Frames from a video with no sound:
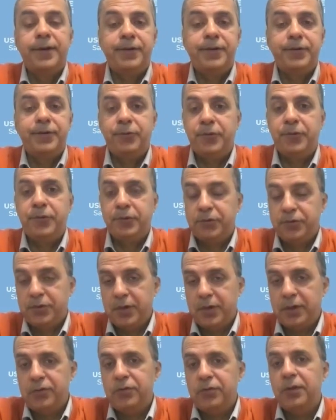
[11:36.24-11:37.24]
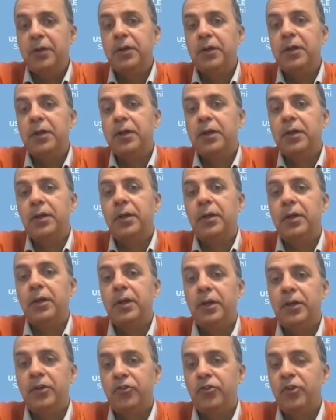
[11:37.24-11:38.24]
You can start sending it
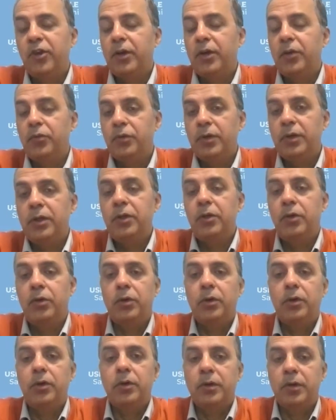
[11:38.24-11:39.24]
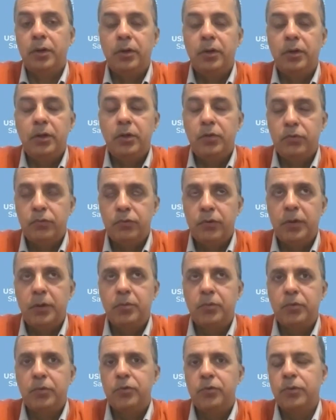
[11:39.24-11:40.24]
late January or early
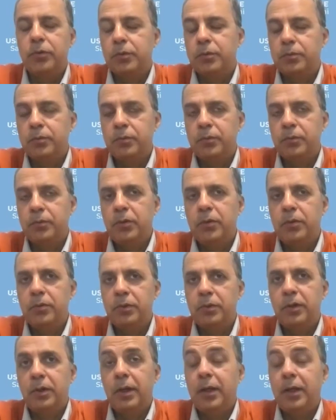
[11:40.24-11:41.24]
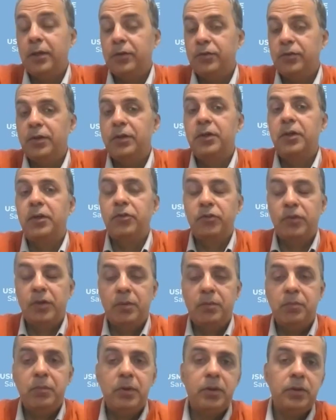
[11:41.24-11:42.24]
Feb. So, like I said,
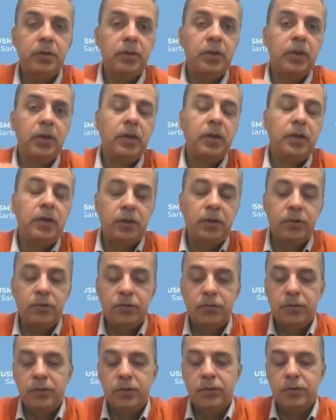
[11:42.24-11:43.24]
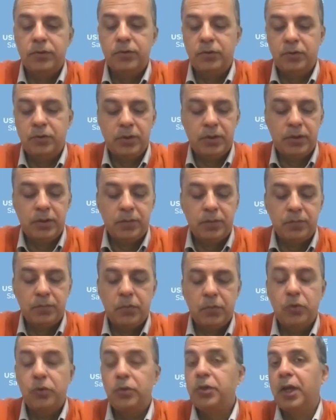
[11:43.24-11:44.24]
December is not a
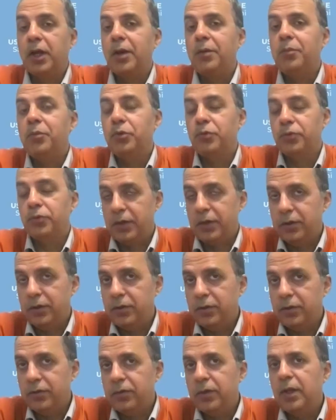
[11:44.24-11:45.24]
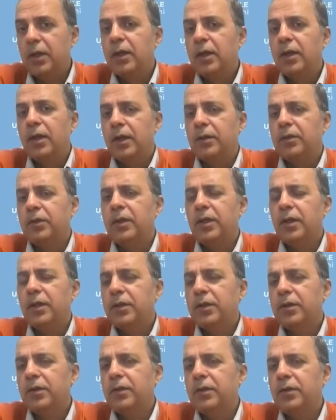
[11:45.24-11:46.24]
good time to send this. And the
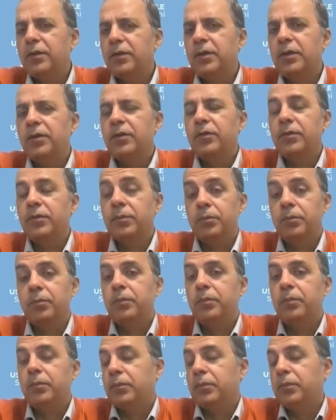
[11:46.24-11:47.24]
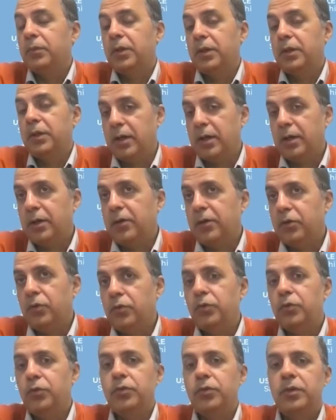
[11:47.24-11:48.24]
other reason is there are
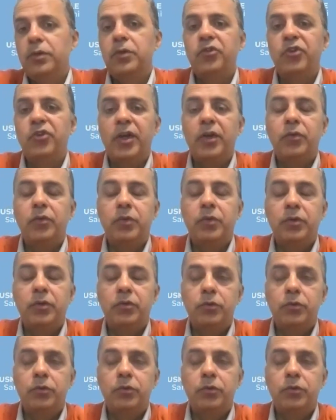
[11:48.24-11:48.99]
interviews in January.